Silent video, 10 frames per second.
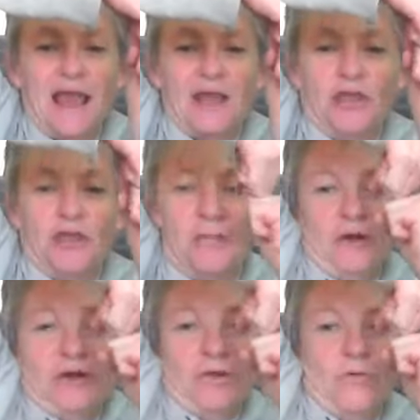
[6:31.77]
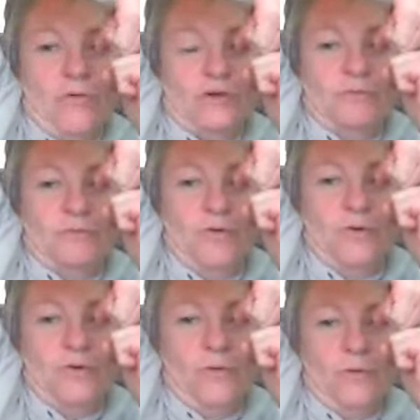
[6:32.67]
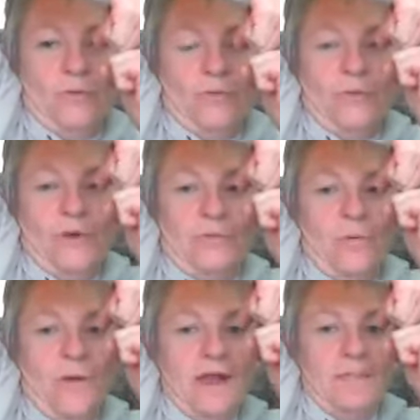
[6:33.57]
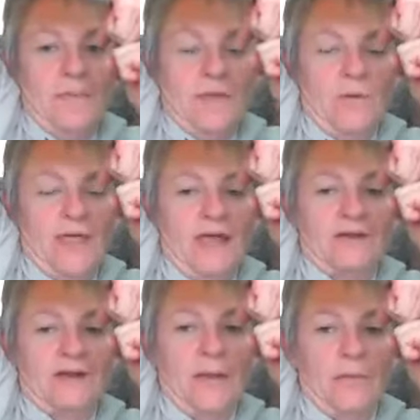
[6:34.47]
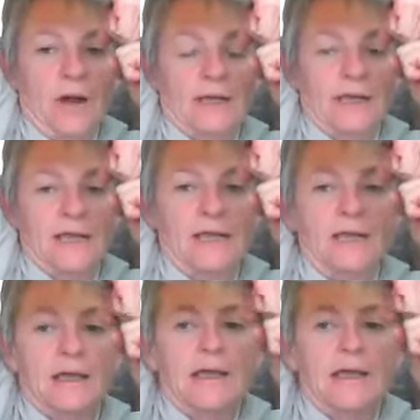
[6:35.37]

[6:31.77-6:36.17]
and a human walks more, when we weight bear, we have an upright knee.